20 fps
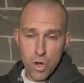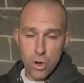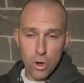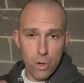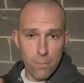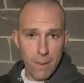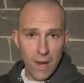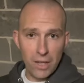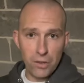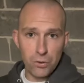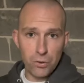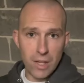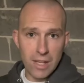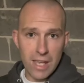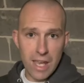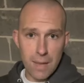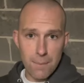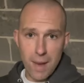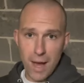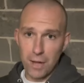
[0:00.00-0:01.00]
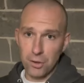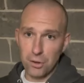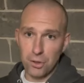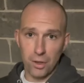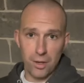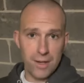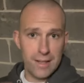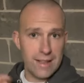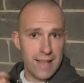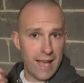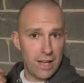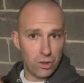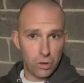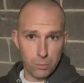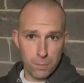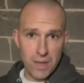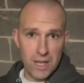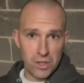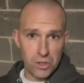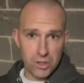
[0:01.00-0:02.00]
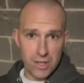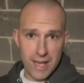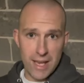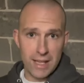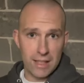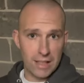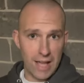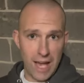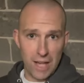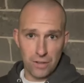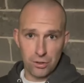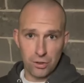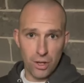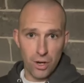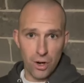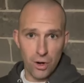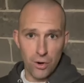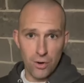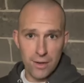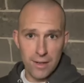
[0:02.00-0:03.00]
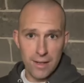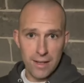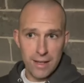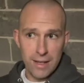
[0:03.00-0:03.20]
who basically came out during that speech in Glasgow